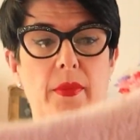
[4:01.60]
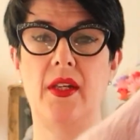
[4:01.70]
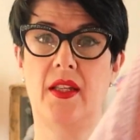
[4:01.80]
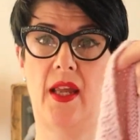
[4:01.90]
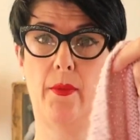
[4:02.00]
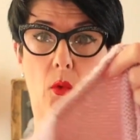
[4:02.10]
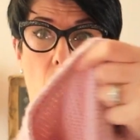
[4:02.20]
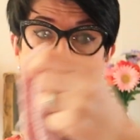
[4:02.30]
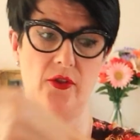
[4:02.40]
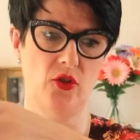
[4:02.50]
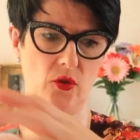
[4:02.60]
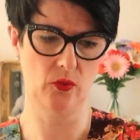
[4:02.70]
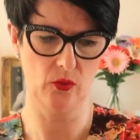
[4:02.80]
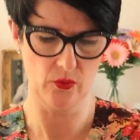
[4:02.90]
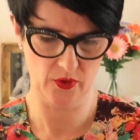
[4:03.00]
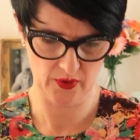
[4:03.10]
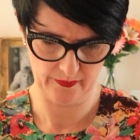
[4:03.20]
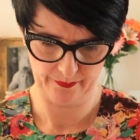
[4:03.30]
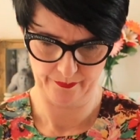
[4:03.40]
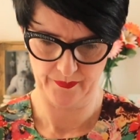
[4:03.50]
but it came up quite short.
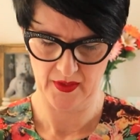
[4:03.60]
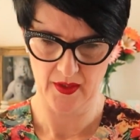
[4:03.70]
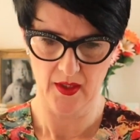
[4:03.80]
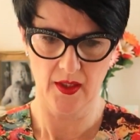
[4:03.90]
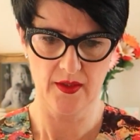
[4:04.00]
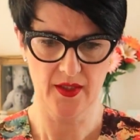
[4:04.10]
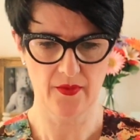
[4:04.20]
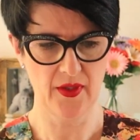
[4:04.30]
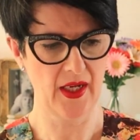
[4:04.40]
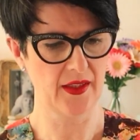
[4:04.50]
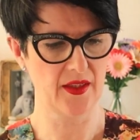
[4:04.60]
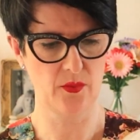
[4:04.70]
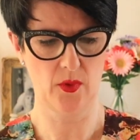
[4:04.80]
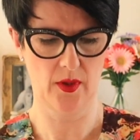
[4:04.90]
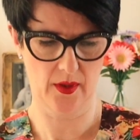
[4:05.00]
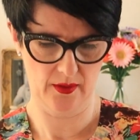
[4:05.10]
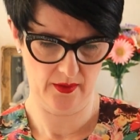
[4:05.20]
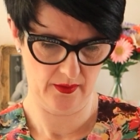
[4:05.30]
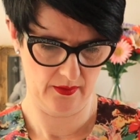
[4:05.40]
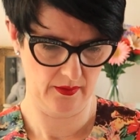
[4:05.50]
So the next one
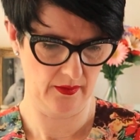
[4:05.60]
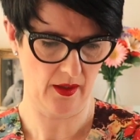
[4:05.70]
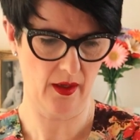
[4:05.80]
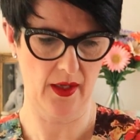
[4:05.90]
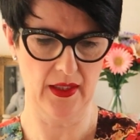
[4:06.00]
I